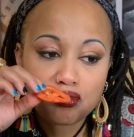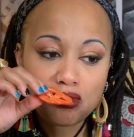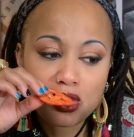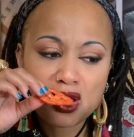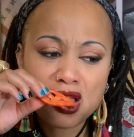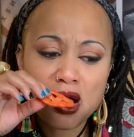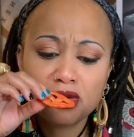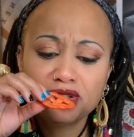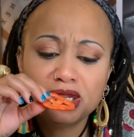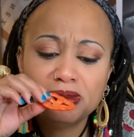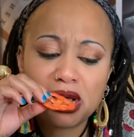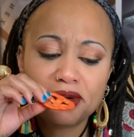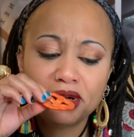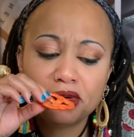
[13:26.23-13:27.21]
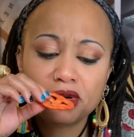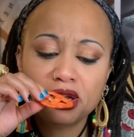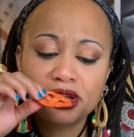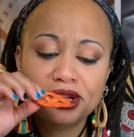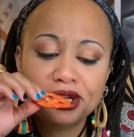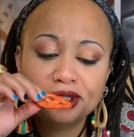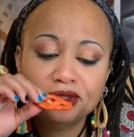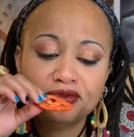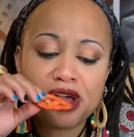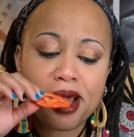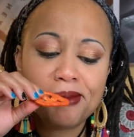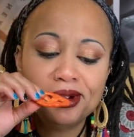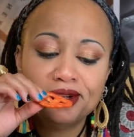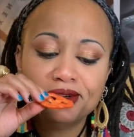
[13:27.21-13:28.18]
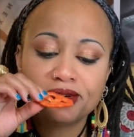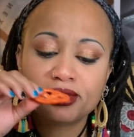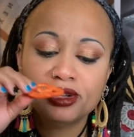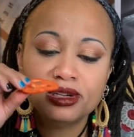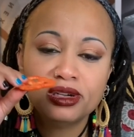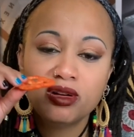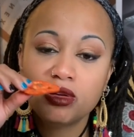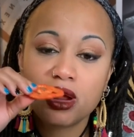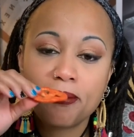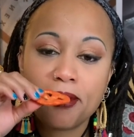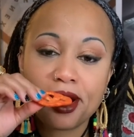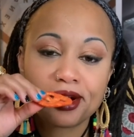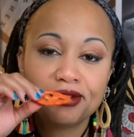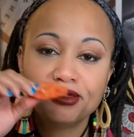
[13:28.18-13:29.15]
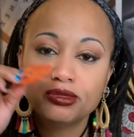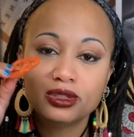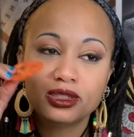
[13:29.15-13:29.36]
Y'all see me out in no club. You find me in no club with a pocketbook and